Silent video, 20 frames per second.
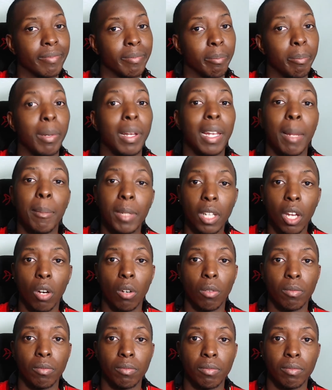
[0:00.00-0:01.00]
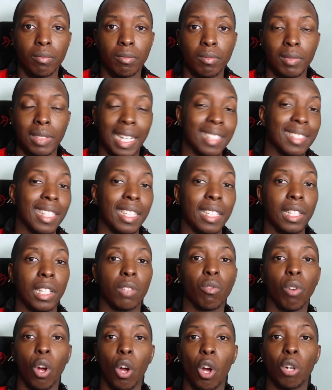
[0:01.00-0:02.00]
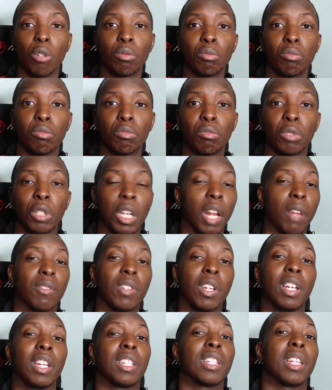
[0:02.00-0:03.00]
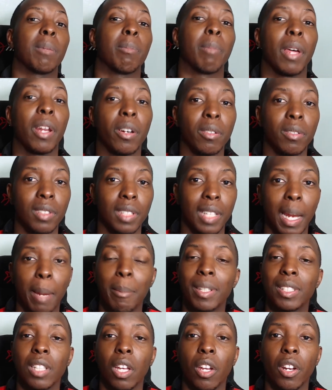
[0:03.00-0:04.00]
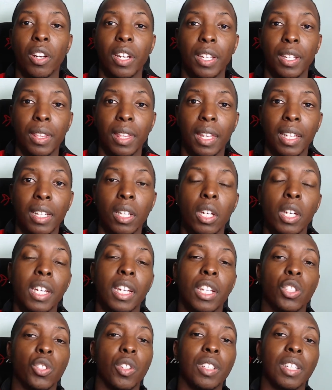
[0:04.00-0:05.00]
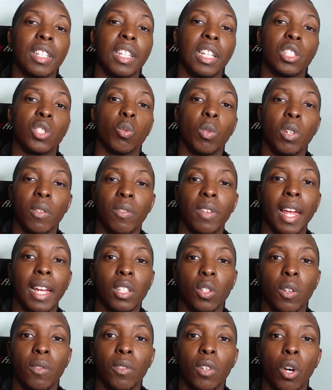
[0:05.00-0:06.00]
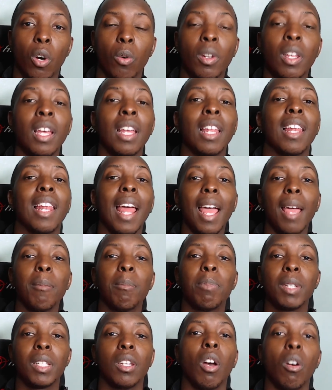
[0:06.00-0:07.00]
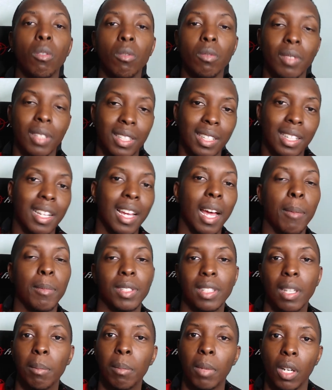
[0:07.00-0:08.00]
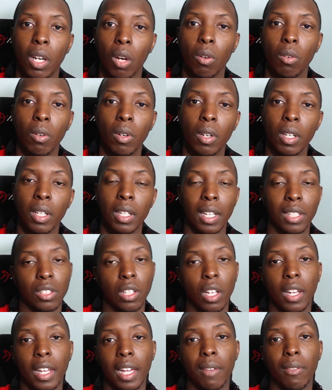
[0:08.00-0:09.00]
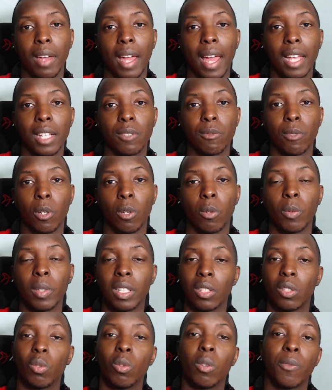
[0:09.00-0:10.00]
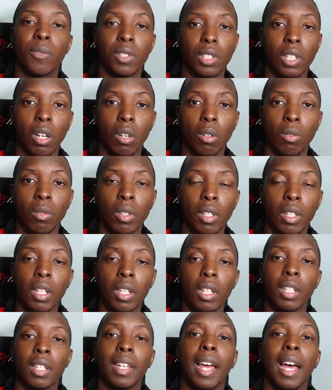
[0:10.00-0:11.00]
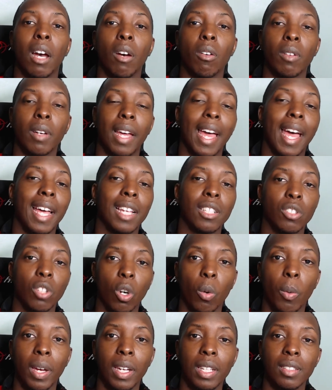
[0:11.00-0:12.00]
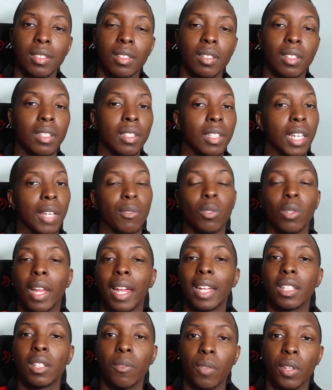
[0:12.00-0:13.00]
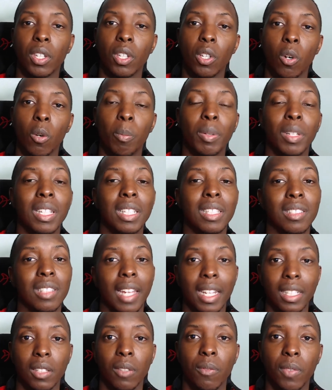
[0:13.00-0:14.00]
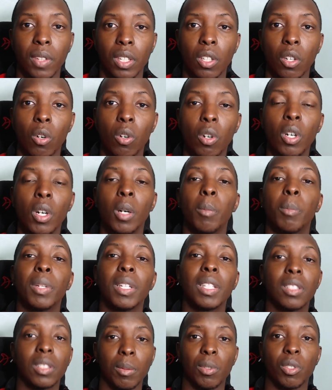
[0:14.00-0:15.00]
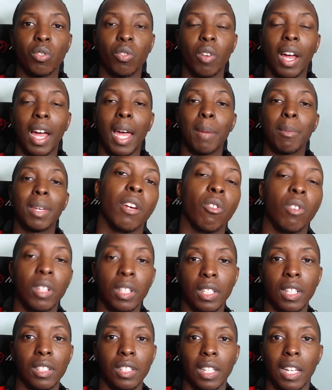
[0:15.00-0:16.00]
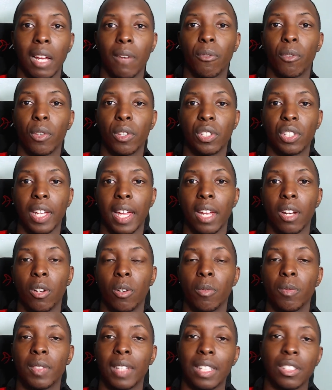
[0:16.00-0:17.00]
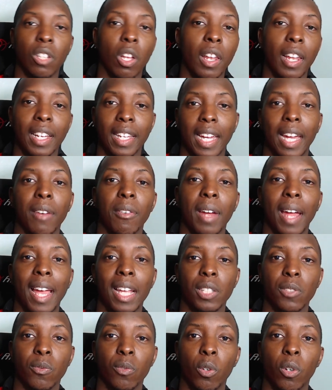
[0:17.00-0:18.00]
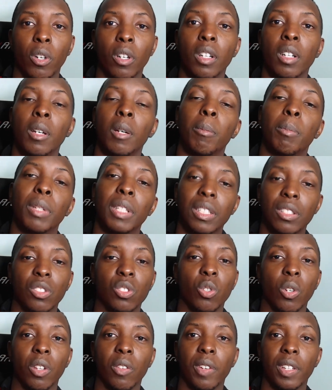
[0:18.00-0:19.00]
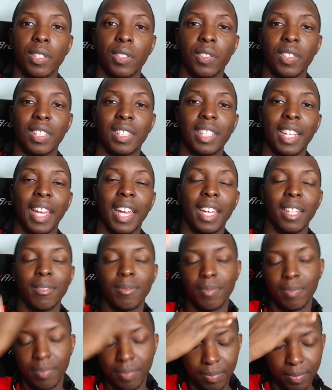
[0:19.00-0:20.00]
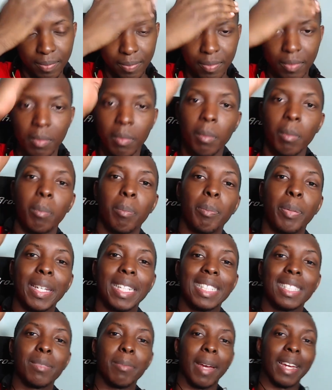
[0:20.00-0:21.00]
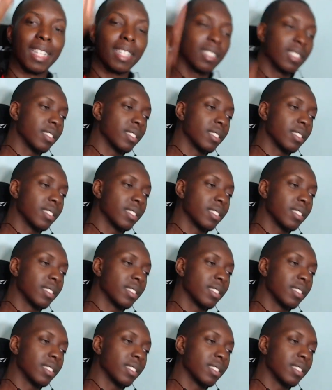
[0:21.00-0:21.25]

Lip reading: But let me know, did I say anything wrong? Could I have done anything better? Did I miss out on anything? Is there anything that you would have liked to have known? Let me know in the comments down below. That's all I ever asked for, and we could do it for show. Now, as always, if you like the video, please like the video. Please subscribe. It really does a lot for the channel. That's all I could ever ask for. Please enjoy the rest of your day. Peace, man.